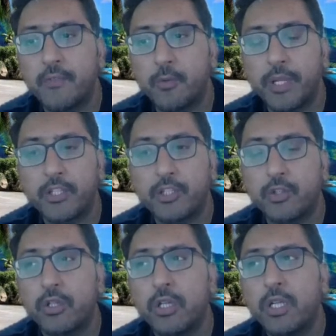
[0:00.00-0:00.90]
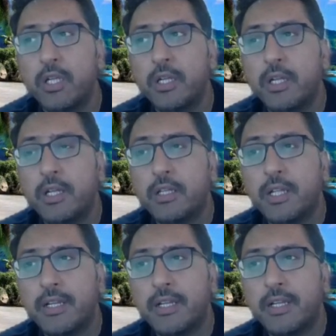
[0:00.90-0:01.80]
to make sure
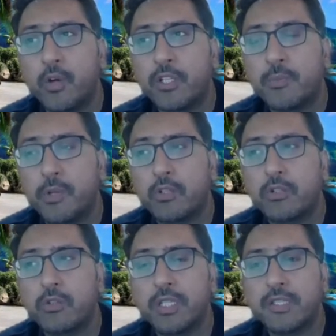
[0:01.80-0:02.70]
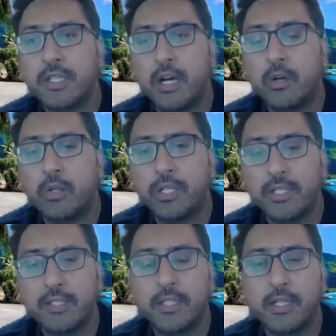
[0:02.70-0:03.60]
that invoice belongs to this account, and
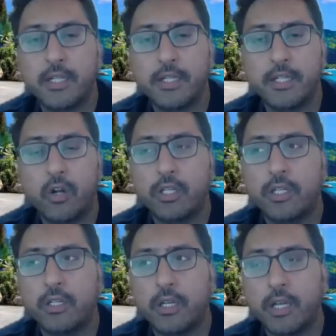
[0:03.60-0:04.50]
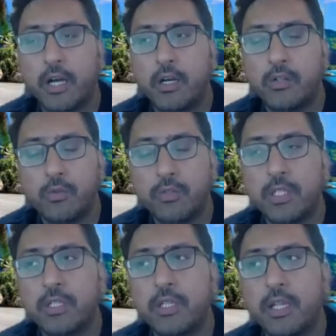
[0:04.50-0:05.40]
this is the currently logged in account
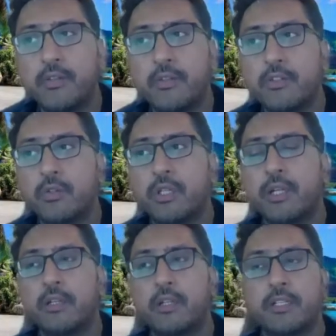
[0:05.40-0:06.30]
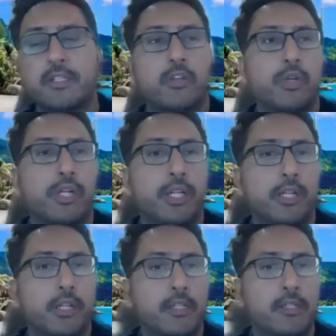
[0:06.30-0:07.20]
user, and so that the
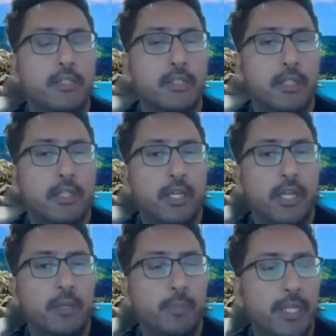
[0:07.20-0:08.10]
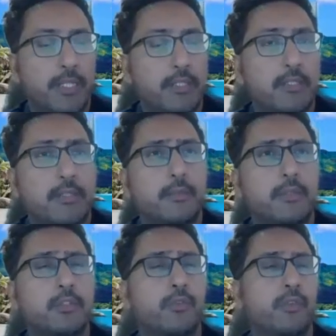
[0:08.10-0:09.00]
security is in place.
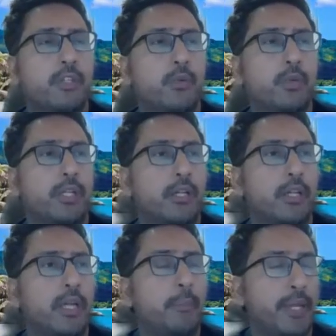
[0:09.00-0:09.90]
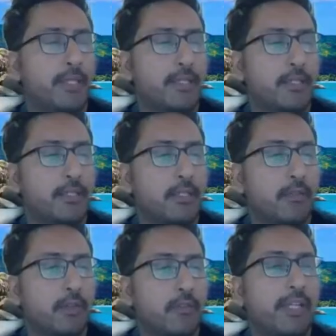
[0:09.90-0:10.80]
So we will do it Apex
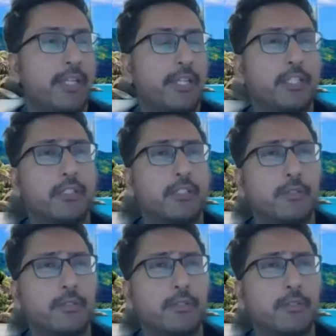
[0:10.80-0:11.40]
server validation.